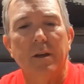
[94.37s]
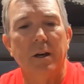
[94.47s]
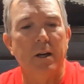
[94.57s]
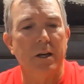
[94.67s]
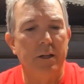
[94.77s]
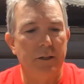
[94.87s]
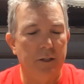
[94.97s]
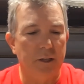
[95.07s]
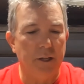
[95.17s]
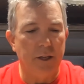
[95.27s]
in
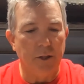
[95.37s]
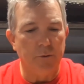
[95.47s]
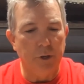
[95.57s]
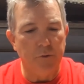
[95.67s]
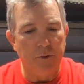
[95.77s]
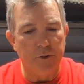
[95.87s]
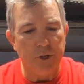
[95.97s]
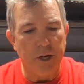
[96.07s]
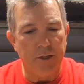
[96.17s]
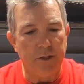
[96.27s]
the threadfin
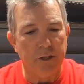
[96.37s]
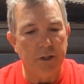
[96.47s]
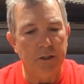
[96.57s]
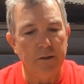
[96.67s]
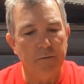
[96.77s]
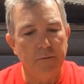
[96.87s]
shad color.